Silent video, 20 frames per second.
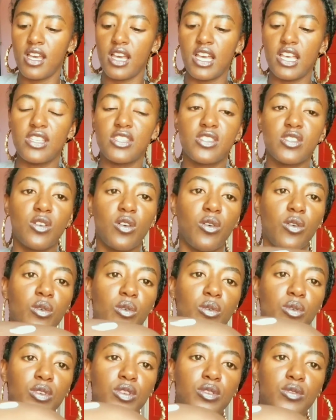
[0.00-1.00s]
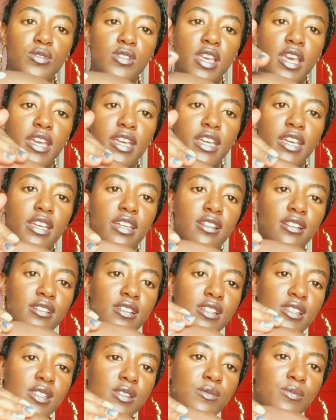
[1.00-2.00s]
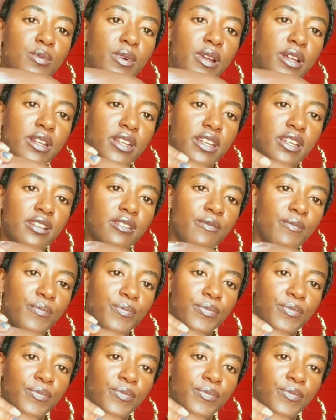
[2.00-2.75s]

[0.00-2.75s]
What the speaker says: And so you take it, spread it.